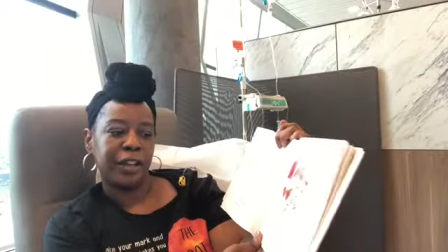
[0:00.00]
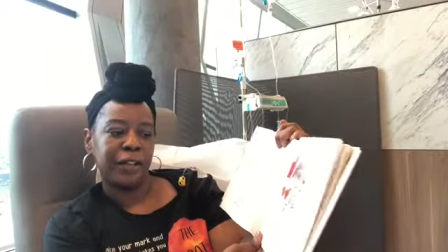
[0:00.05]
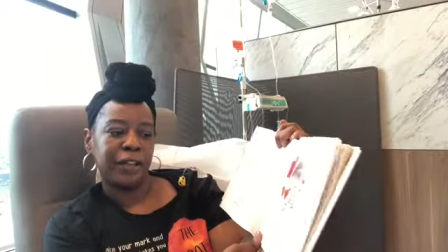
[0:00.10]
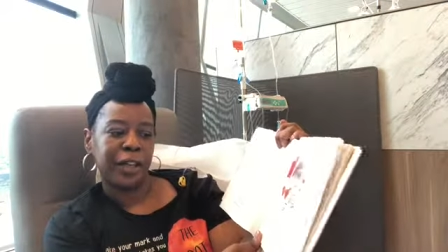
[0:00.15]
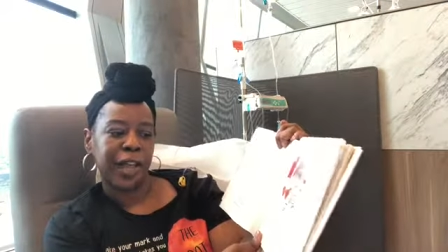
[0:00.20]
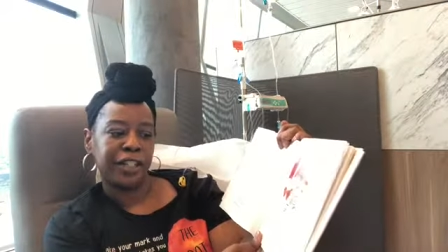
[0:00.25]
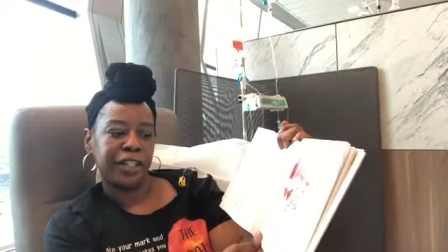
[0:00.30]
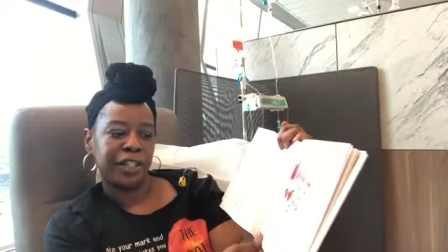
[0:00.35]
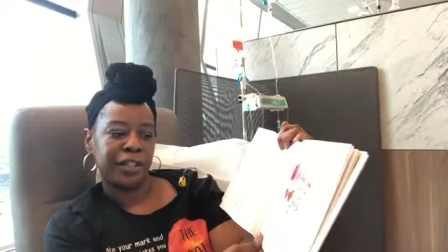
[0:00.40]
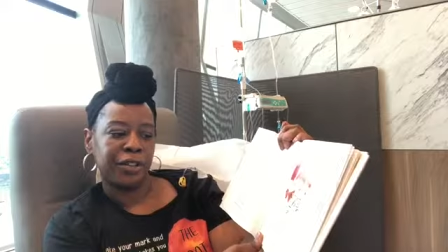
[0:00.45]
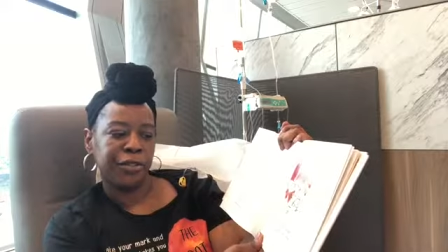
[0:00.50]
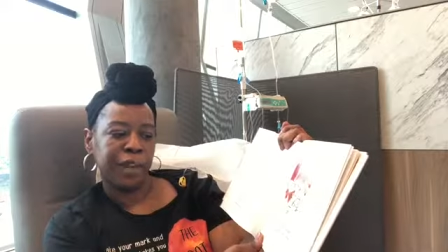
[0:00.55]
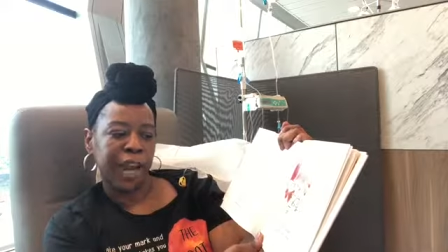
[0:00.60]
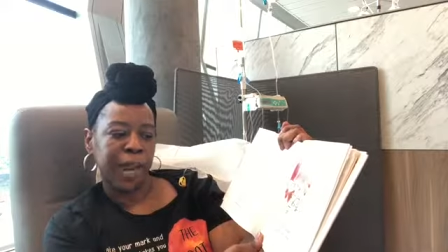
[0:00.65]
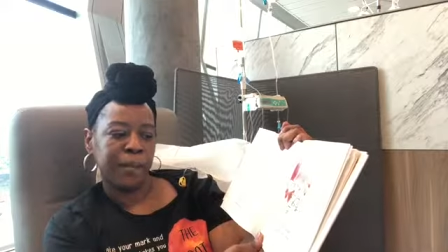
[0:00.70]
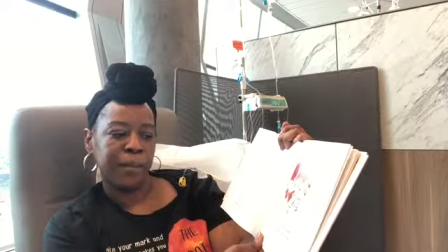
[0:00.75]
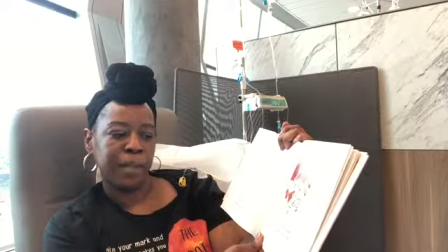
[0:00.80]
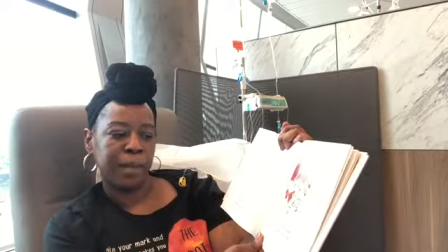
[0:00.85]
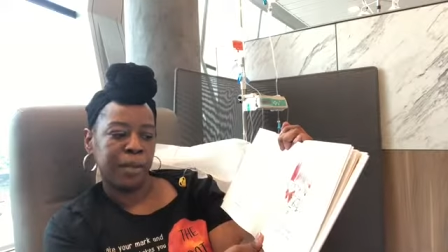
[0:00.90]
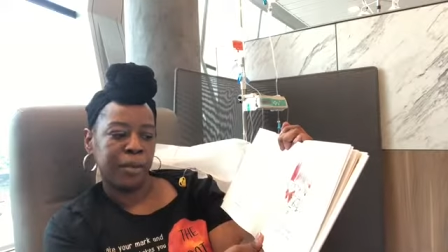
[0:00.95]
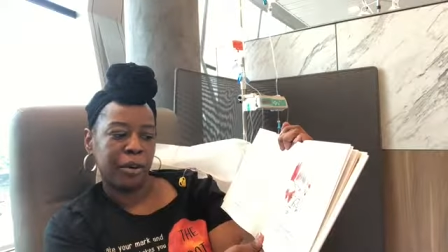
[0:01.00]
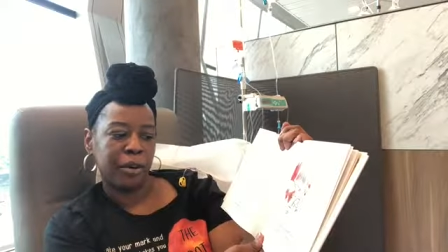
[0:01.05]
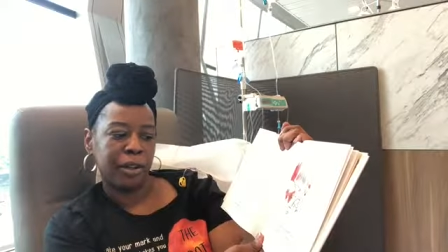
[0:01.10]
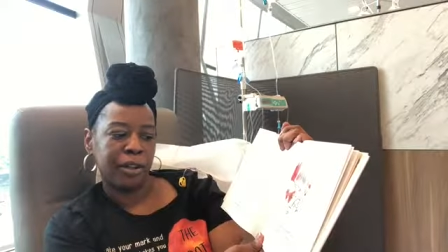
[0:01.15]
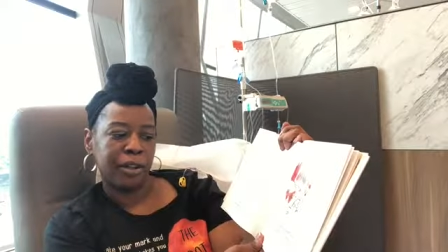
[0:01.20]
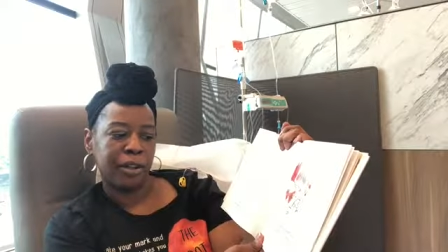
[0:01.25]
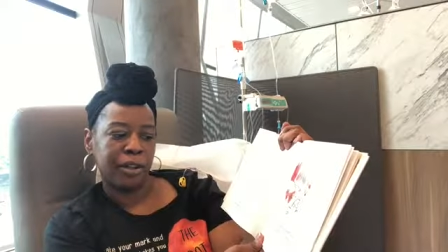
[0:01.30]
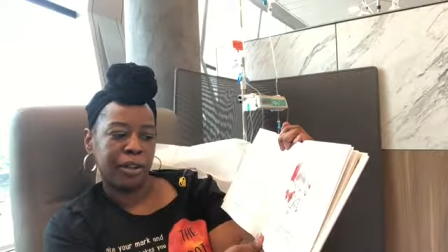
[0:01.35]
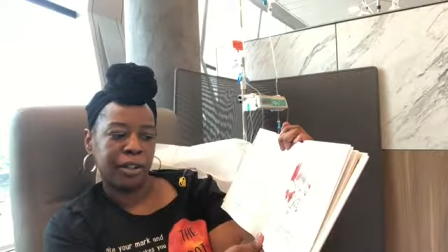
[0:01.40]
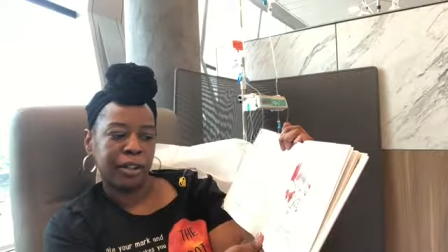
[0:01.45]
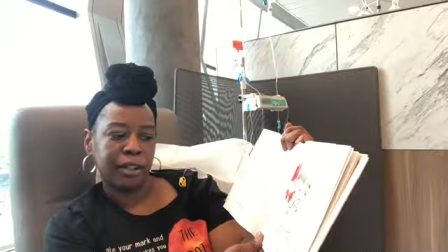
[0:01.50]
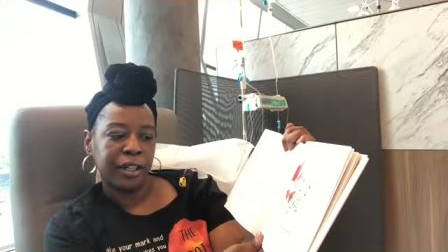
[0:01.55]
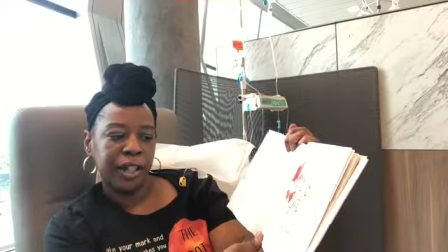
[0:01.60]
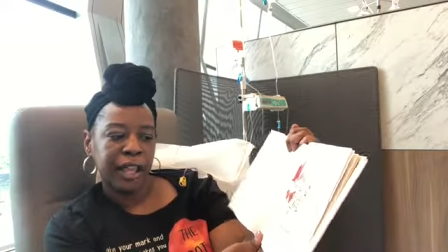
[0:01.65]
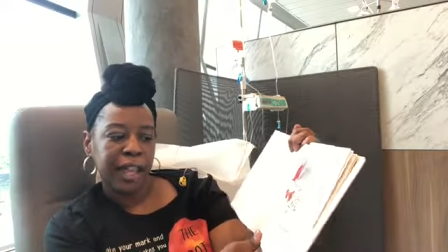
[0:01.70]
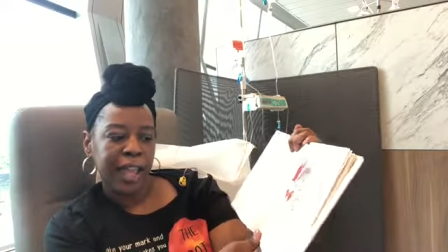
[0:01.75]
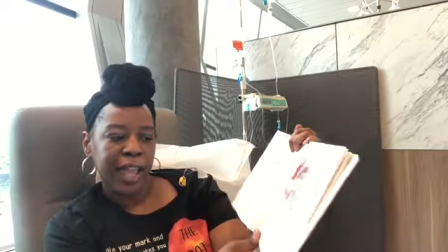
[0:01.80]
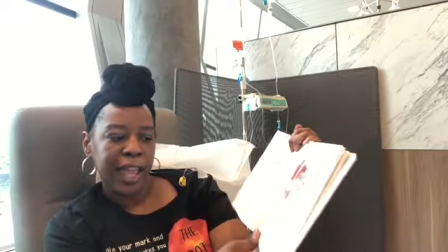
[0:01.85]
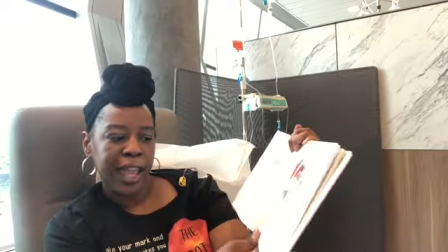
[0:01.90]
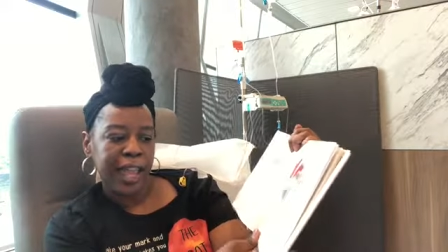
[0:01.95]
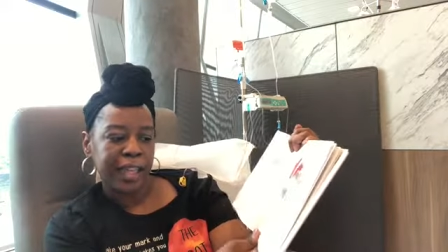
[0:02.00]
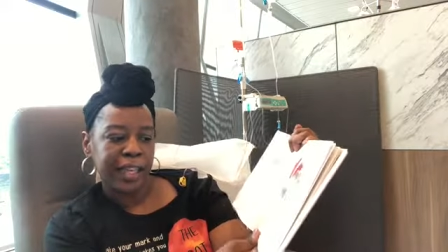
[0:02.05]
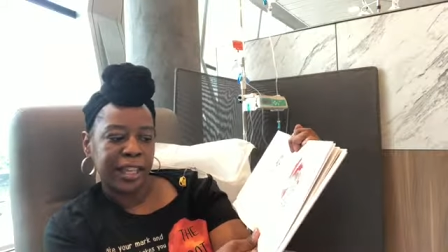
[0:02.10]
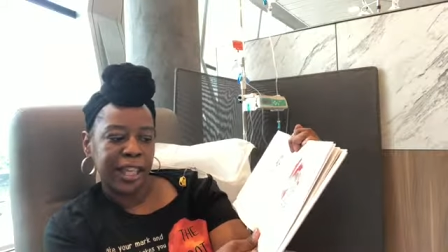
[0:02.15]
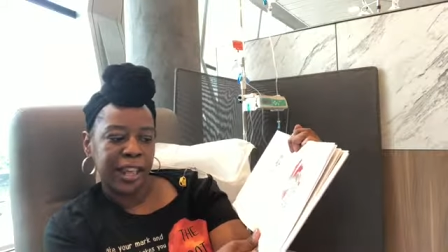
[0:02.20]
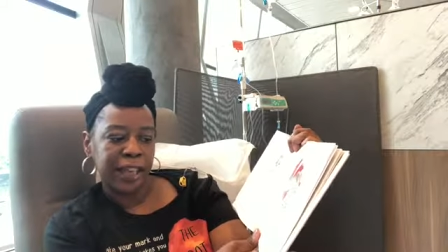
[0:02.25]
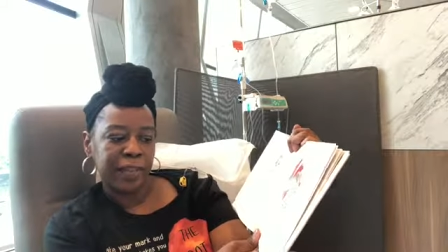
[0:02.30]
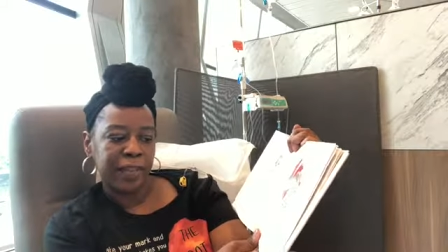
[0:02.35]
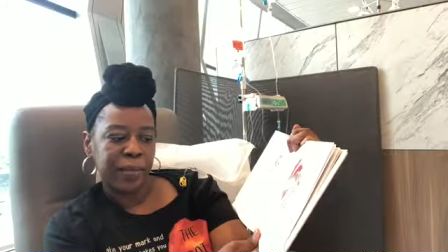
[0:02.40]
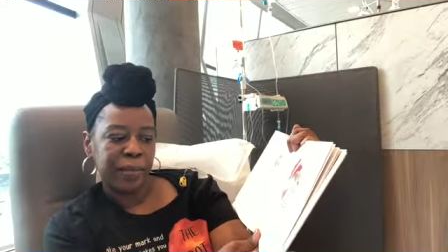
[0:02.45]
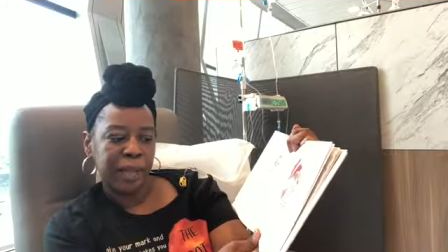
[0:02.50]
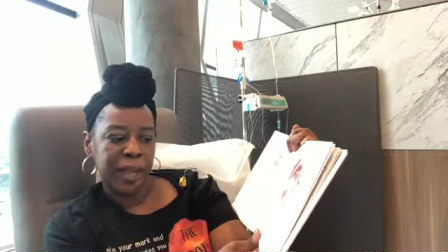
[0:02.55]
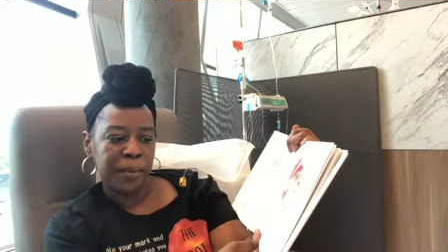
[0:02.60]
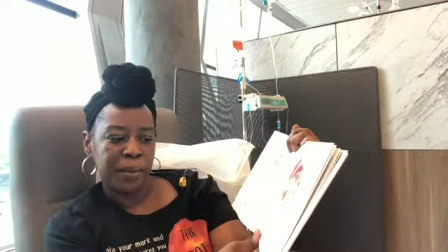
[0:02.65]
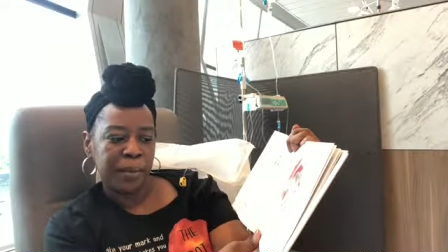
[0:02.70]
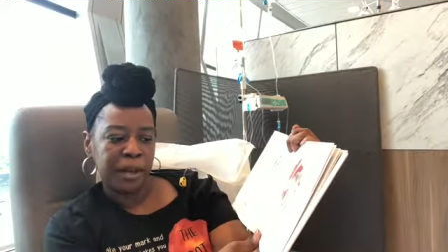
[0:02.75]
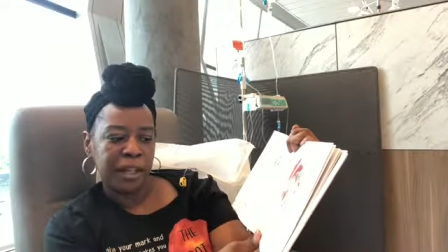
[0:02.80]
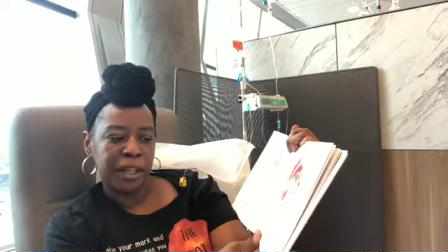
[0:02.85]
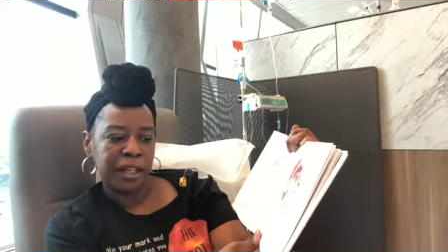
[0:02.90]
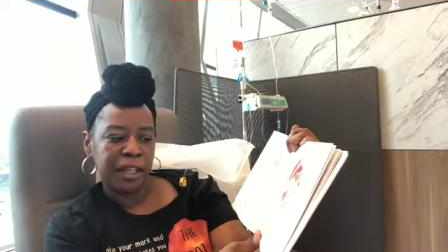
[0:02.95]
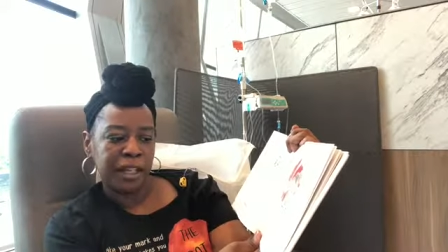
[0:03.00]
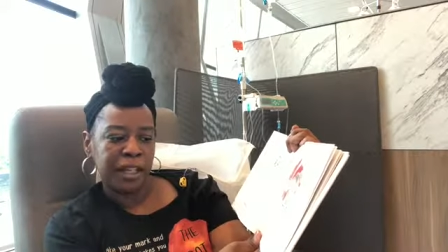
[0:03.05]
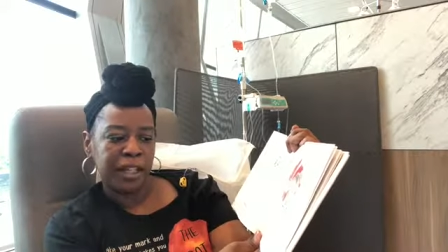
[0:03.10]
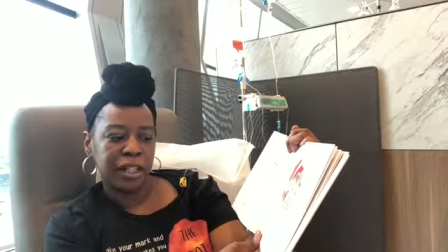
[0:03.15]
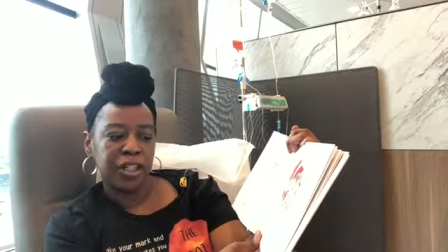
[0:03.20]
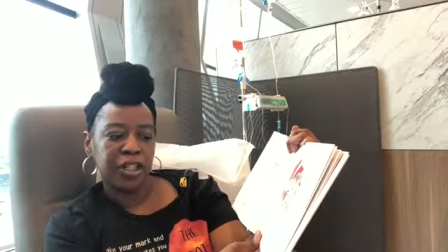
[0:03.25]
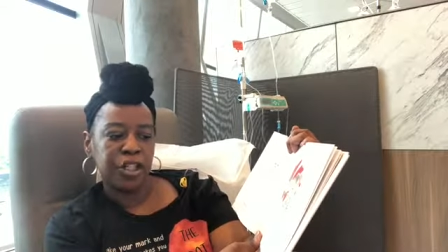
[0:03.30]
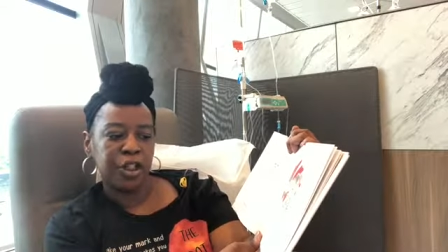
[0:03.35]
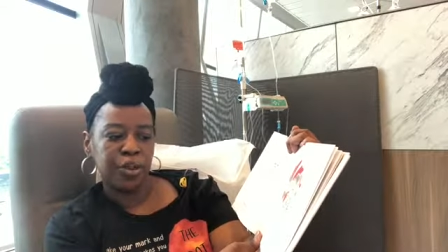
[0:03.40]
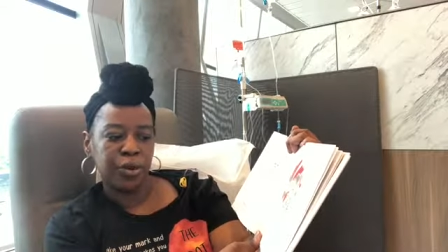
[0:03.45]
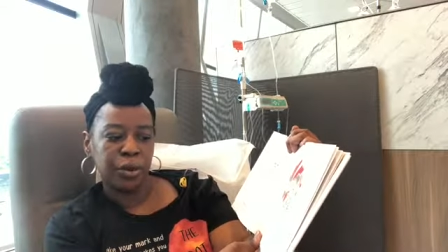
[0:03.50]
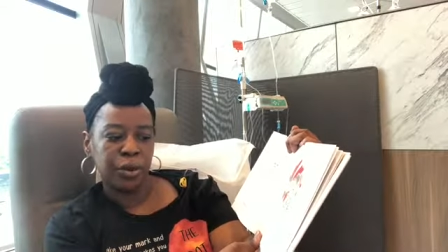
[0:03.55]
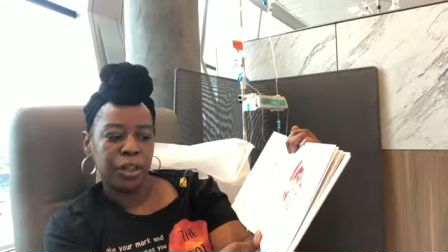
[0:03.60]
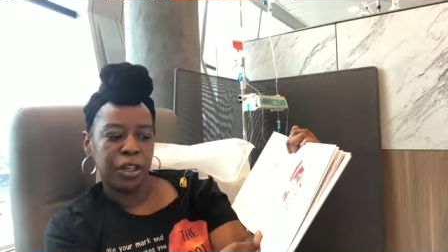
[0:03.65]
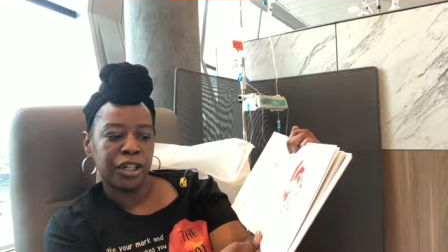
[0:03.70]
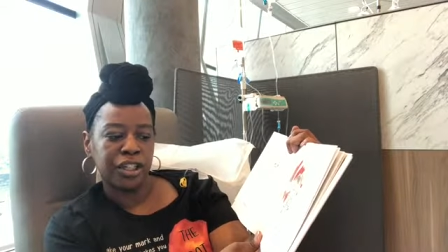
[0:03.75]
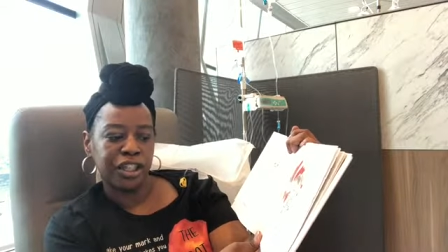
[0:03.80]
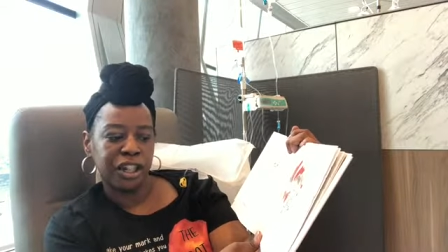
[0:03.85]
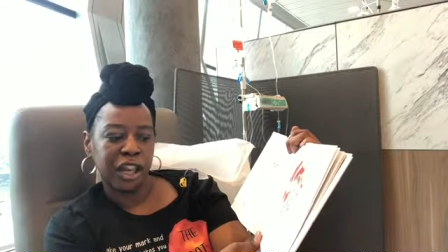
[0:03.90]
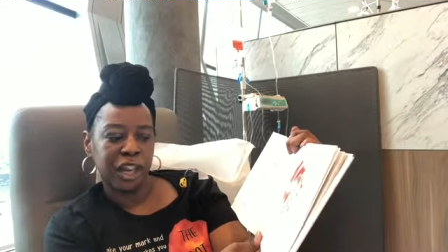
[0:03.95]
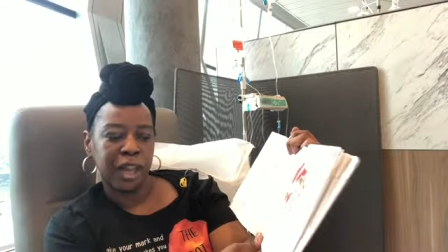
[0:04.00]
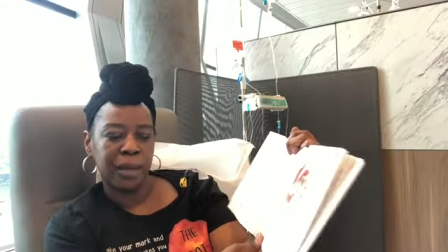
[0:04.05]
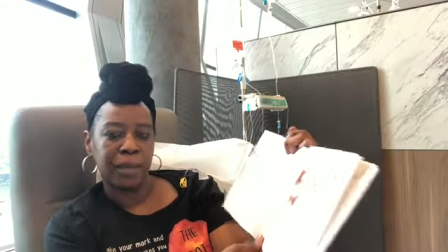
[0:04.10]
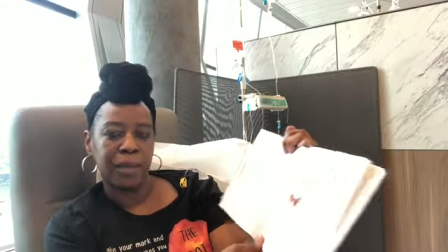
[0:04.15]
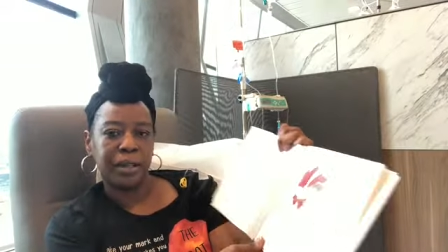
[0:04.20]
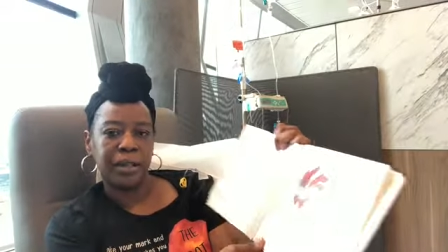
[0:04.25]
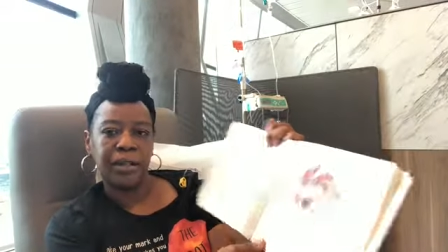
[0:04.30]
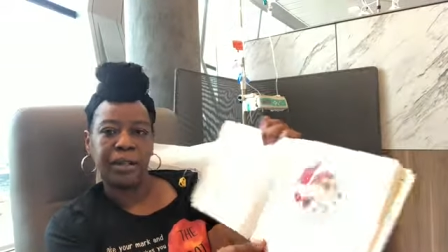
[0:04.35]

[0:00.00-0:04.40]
Vashi grabbed a marker and gave the paper a good, strong jab.